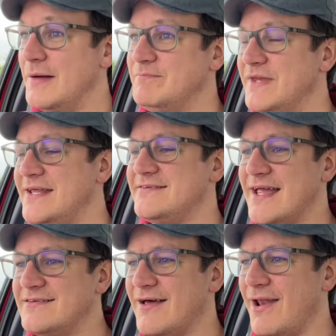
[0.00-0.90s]
It
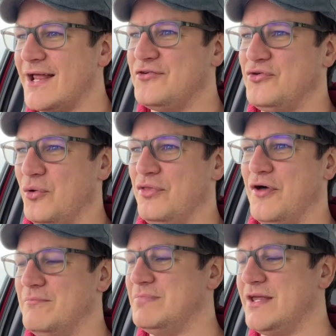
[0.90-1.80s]
stands out like a sore
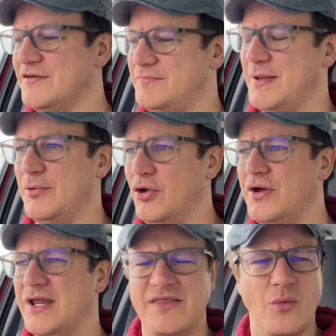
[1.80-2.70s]
thumb because people look
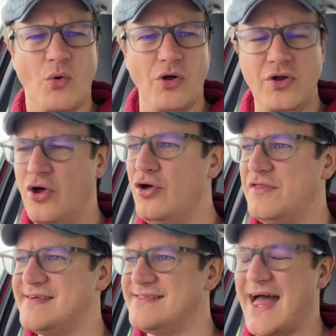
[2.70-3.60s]
at it and think, what on
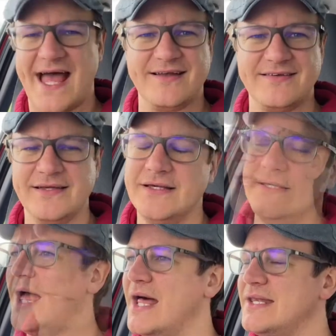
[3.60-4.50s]
earth is that?
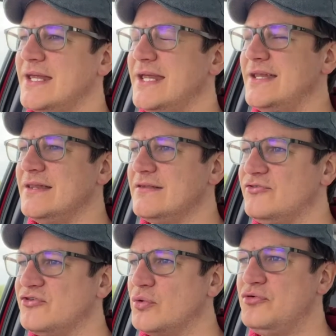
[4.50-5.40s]
And it's
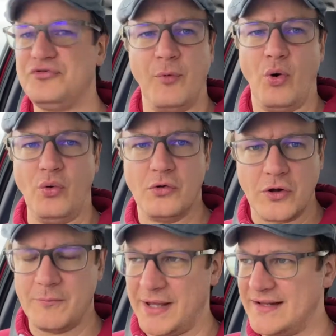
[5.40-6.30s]
so small
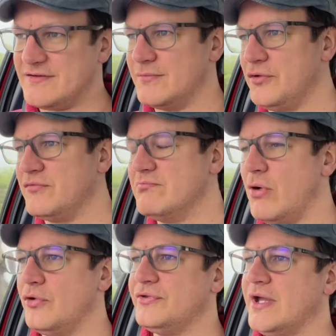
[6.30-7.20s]
compared to most
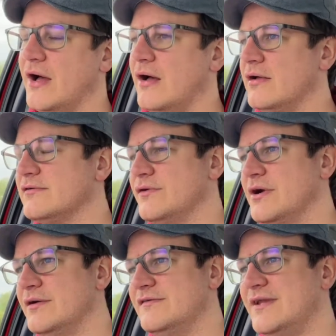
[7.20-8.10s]
modern cars on the
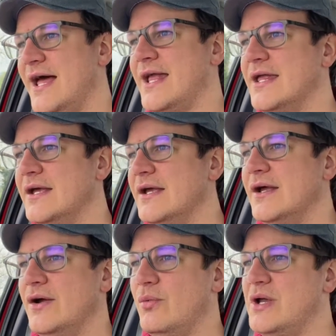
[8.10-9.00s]
road today,
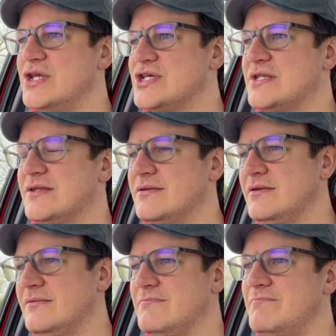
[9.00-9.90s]
which
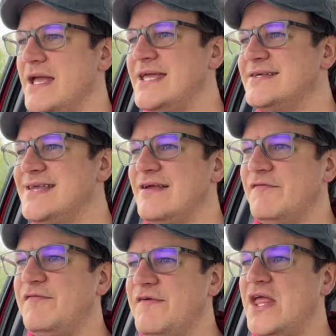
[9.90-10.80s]
makes it
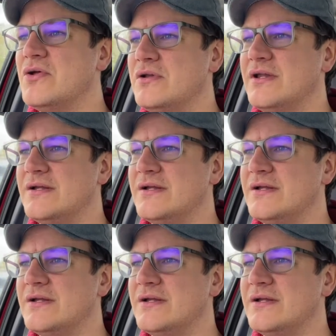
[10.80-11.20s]
feel